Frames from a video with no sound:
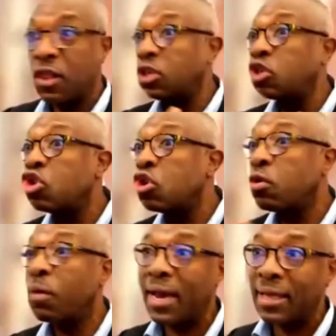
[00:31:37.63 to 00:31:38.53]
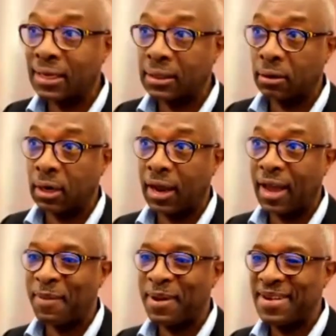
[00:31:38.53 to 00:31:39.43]
no way who, that will happen.
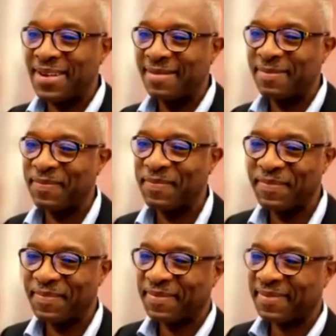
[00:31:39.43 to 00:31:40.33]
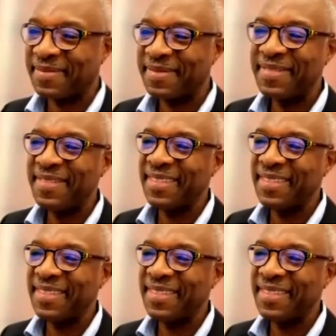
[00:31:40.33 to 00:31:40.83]
Who runs this front?